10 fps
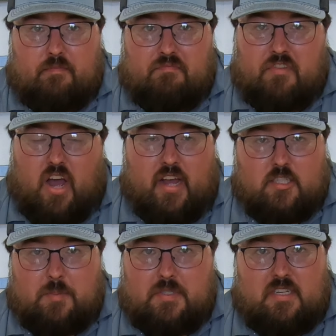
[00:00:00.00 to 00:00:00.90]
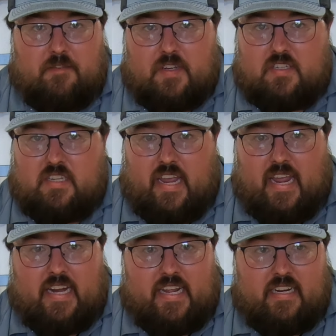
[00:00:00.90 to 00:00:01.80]
not specific to
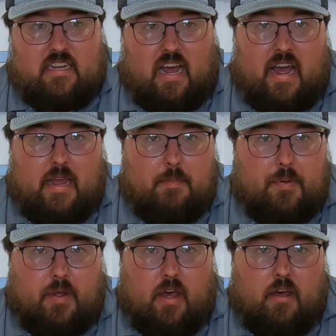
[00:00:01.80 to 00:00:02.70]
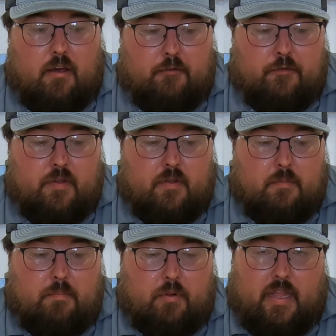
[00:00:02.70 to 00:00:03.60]
any type of
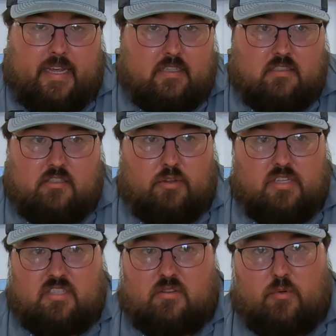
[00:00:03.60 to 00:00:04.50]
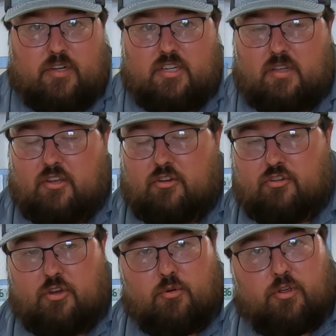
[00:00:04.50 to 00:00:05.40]
place. So this is going to
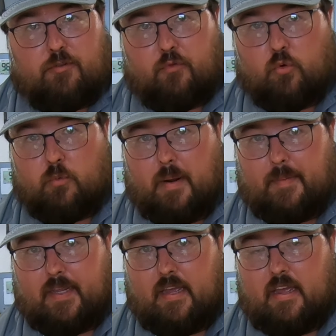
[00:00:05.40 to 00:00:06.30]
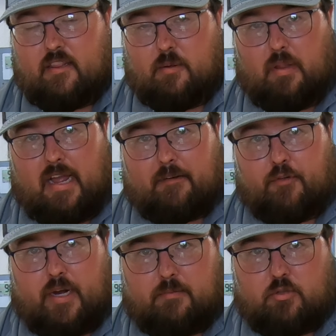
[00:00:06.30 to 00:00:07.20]
get, go good for maybe the black
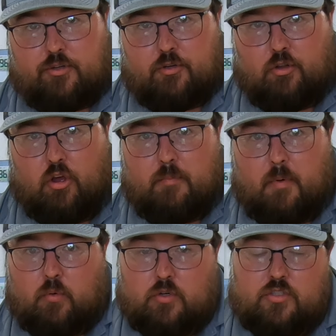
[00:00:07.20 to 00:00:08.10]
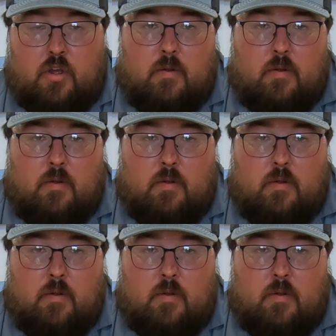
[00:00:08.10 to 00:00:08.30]
frames on your lawnmowers